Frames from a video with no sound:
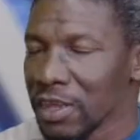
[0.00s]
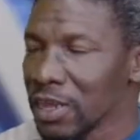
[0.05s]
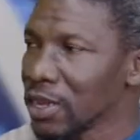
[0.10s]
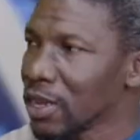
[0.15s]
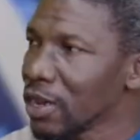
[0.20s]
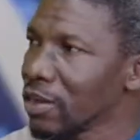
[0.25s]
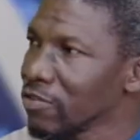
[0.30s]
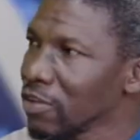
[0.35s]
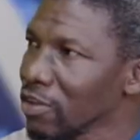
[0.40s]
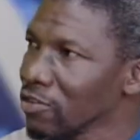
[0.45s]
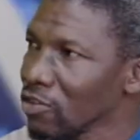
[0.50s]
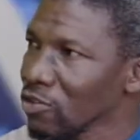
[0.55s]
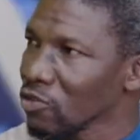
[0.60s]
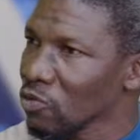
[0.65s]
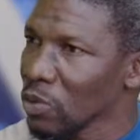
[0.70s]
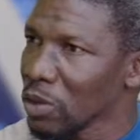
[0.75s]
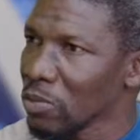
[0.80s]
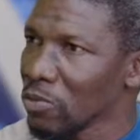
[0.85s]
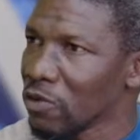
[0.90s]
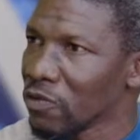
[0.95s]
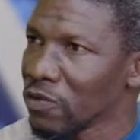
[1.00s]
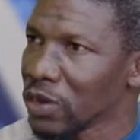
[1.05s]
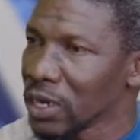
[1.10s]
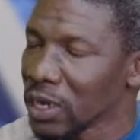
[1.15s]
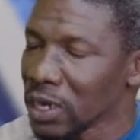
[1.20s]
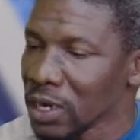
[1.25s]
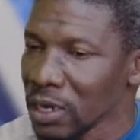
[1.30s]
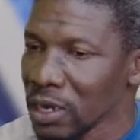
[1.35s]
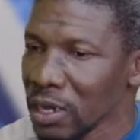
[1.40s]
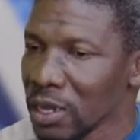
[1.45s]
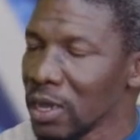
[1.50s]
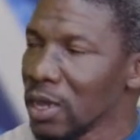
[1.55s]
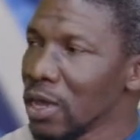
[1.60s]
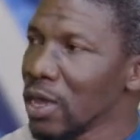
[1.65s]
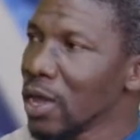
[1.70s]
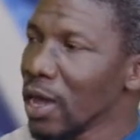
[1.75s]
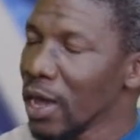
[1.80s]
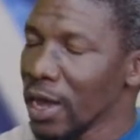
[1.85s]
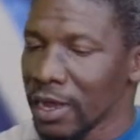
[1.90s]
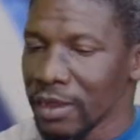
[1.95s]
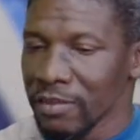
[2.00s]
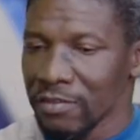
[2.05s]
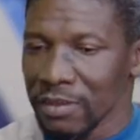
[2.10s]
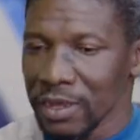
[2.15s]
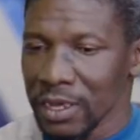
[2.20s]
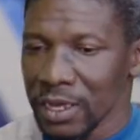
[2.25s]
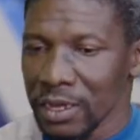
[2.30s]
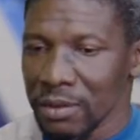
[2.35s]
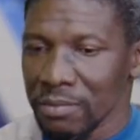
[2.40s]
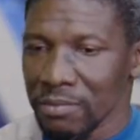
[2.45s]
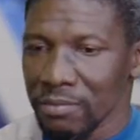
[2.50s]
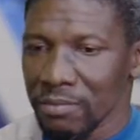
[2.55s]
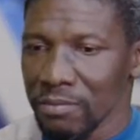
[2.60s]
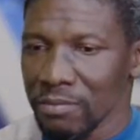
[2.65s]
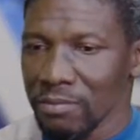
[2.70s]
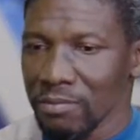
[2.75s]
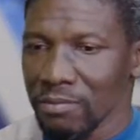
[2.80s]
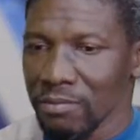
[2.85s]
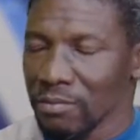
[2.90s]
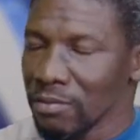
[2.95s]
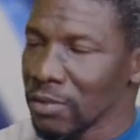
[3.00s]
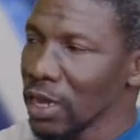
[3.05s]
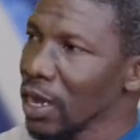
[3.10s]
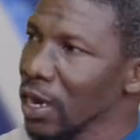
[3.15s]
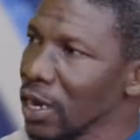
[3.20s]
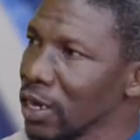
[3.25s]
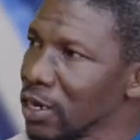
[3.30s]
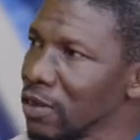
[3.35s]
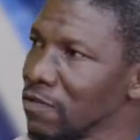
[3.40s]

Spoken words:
digital census we're moving in, as there are